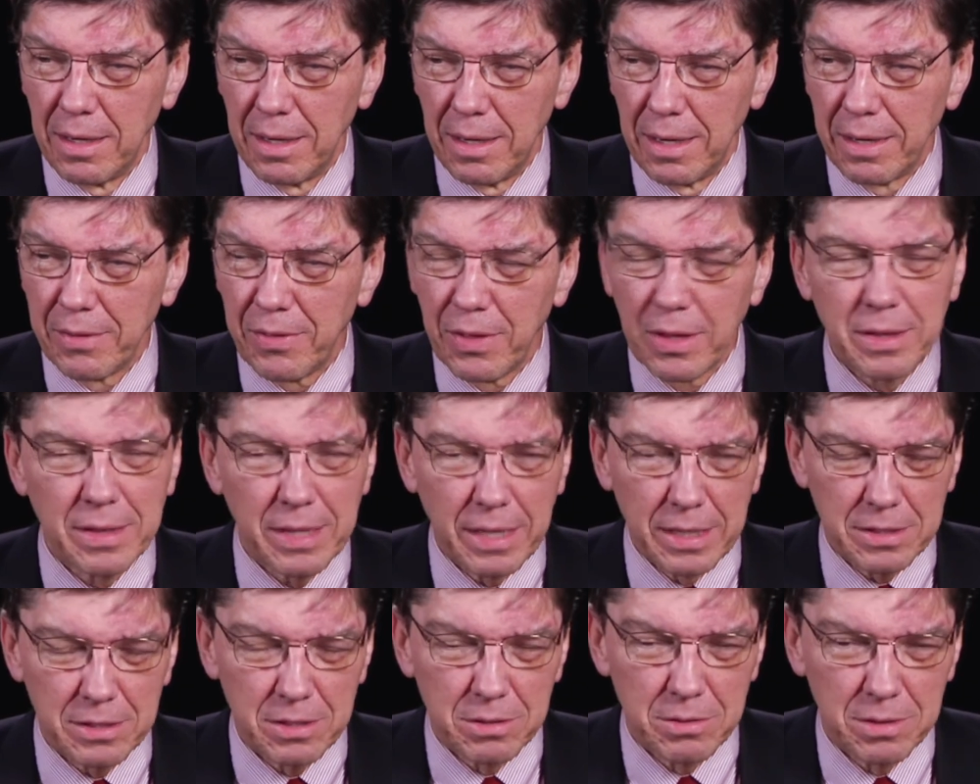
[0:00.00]
I think
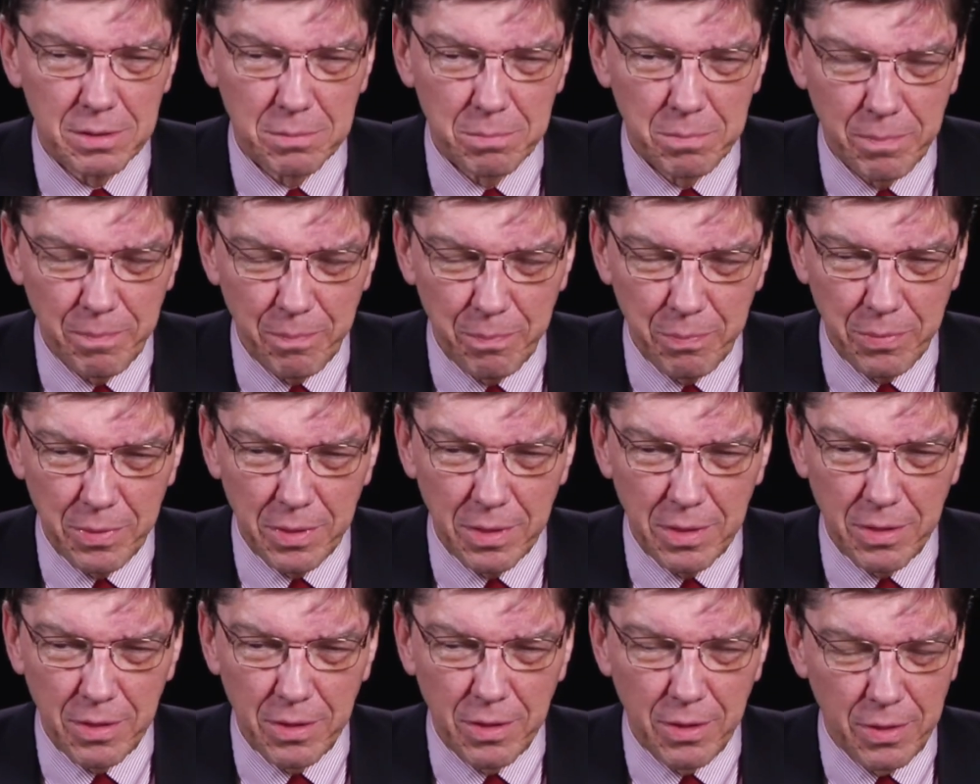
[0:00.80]
that's
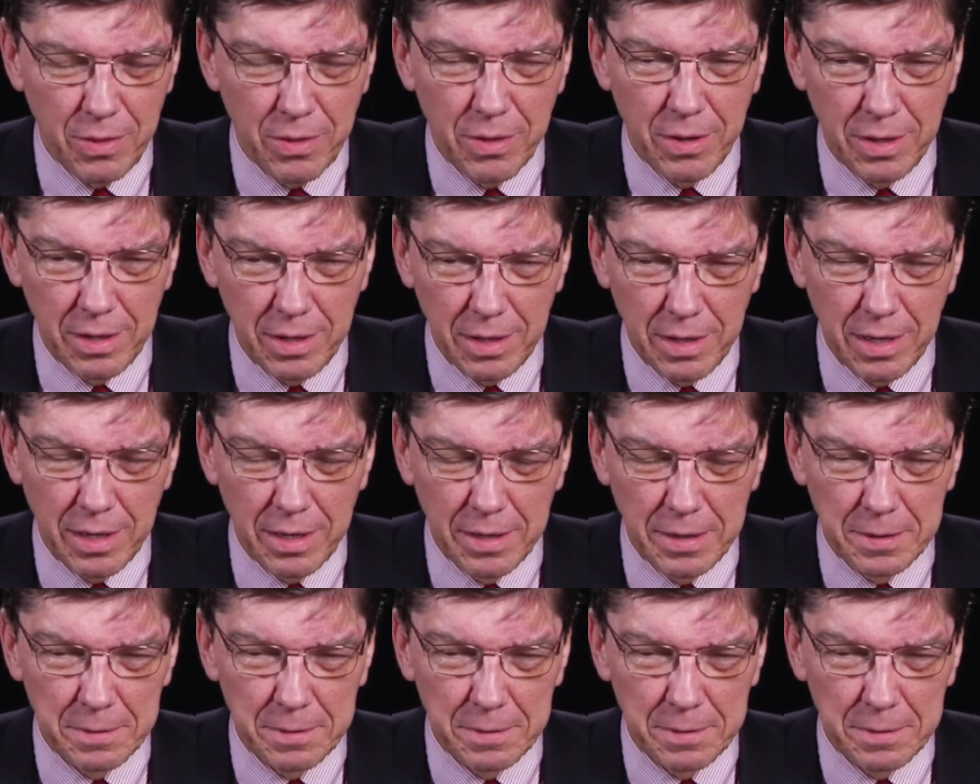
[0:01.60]
the